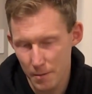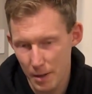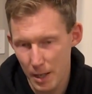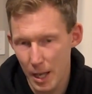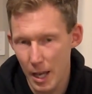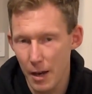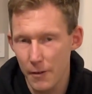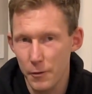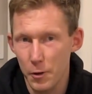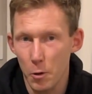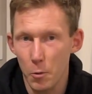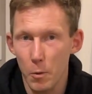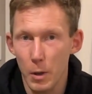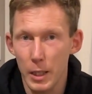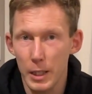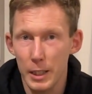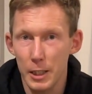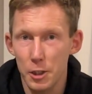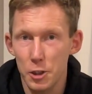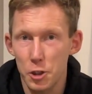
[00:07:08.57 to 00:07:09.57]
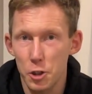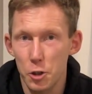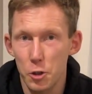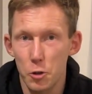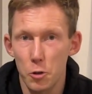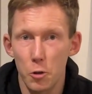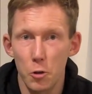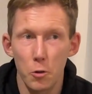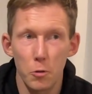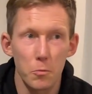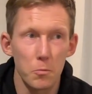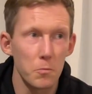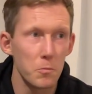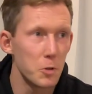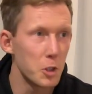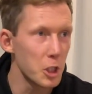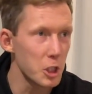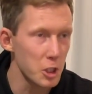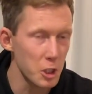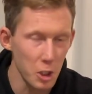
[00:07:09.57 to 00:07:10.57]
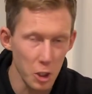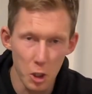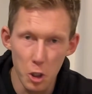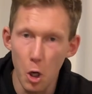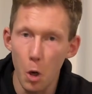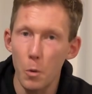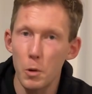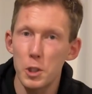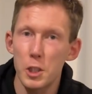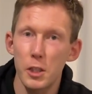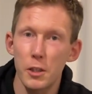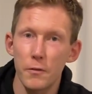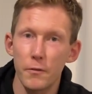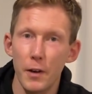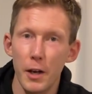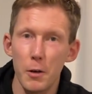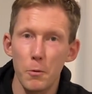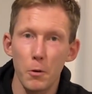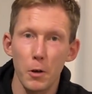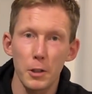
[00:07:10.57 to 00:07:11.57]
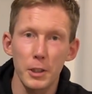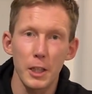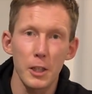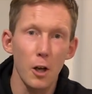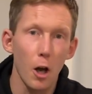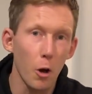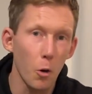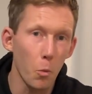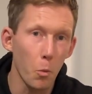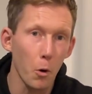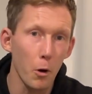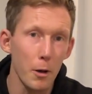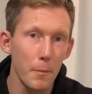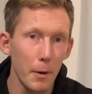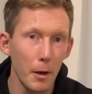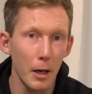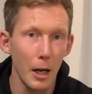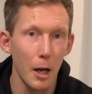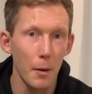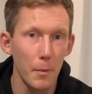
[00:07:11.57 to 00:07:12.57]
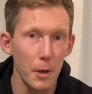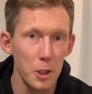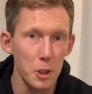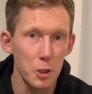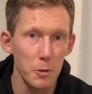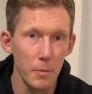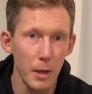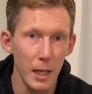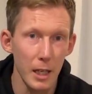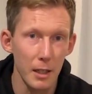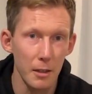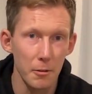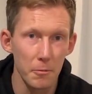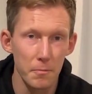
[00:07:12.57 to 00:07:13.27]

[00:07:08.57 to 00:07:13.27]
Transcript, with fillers: if you're willing to just go into the fight world and not worry about how much you make,